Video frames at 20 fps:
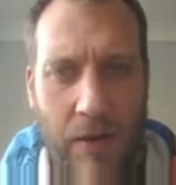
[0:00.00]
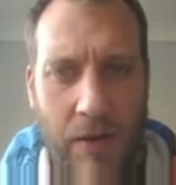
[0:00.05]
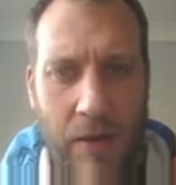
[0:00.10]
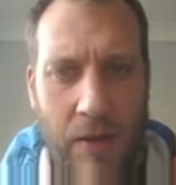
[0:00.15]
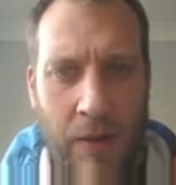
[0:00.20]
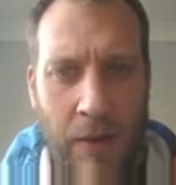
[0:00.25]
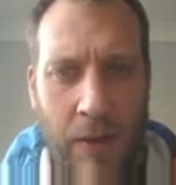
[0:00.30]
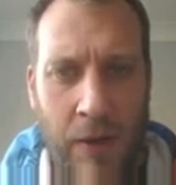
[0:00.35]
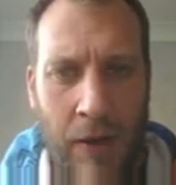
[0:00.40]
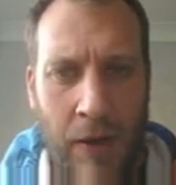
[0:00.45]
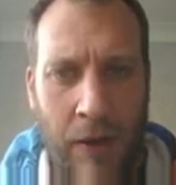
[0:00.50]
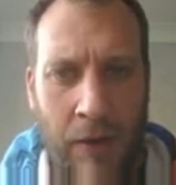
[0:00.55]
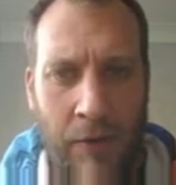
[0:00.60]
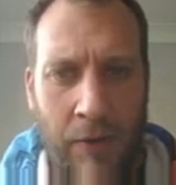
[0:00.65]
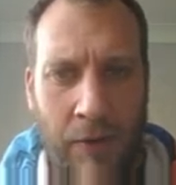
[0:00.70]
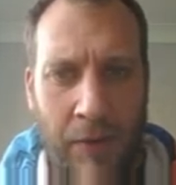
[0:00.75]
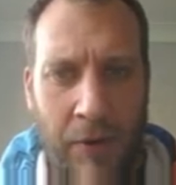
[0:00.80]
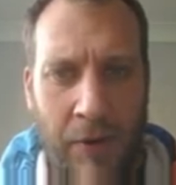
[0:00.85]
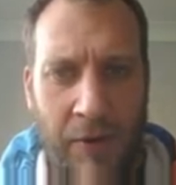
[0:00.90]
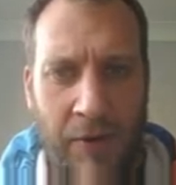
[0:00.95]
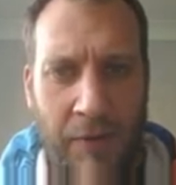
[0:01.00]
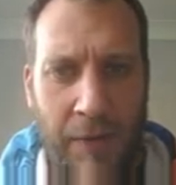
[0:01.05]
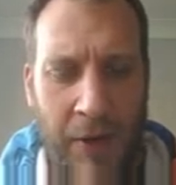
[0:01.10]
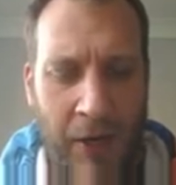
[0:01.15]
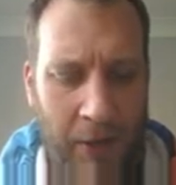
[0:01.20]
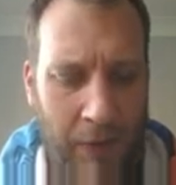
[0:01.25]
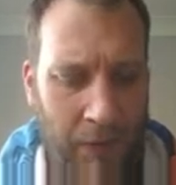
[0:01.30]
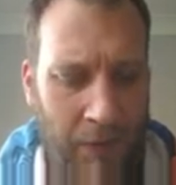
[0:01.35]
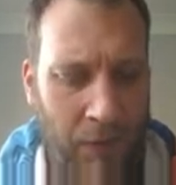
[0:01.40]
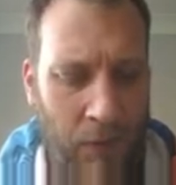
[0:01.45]
so it knows to put a
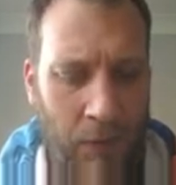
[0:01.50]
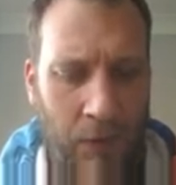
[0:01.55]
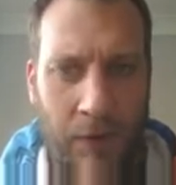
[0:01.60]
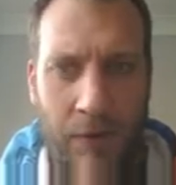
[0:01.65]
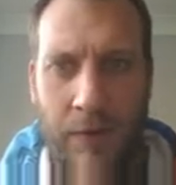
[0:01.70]
space before the